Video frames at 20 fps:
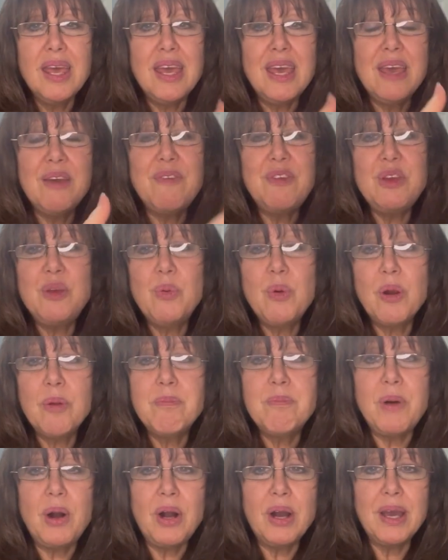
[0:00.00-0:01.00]
If you are
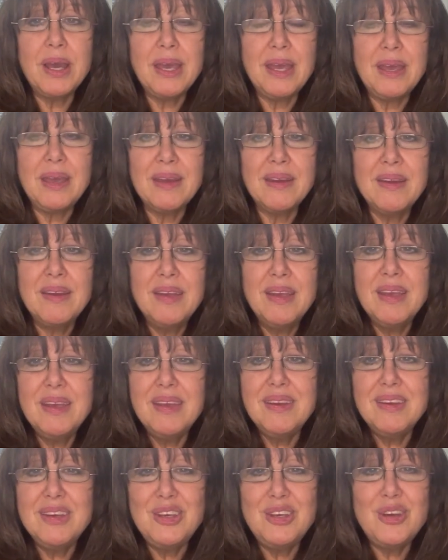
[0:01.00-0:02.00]
buying
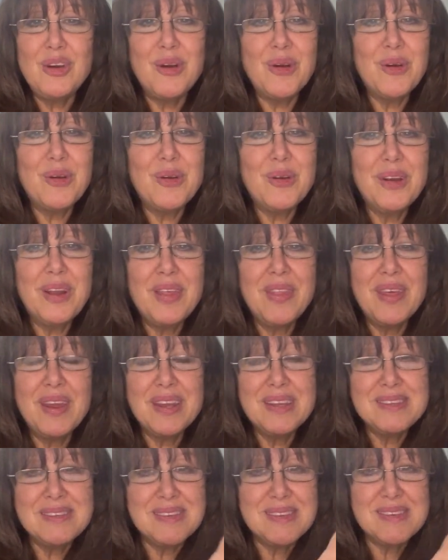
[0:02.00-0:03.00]
yarn that
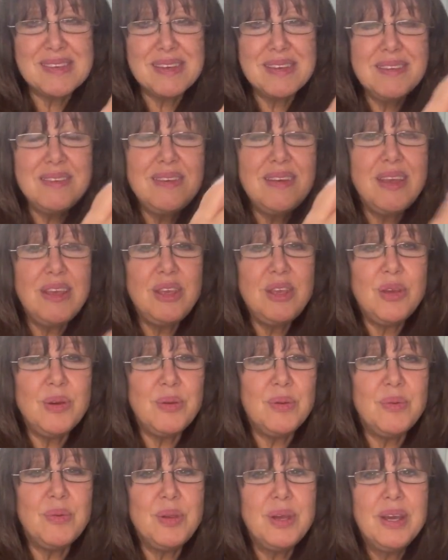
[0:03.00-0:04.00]
is
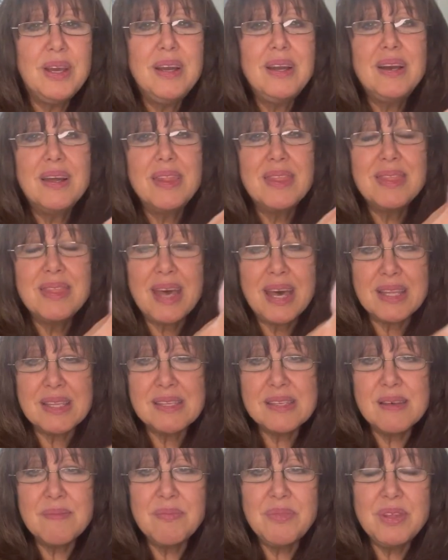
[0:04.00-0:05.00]
discontinued, that's
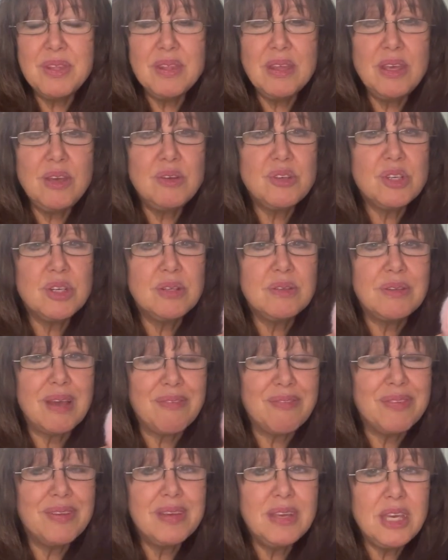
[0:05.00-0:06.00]
something that you should
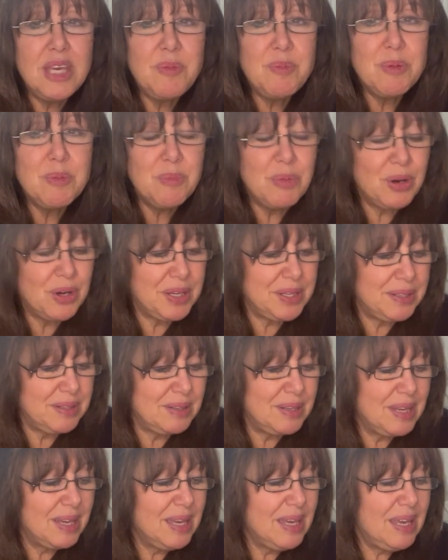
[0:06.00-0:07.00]
definitely keep in mind.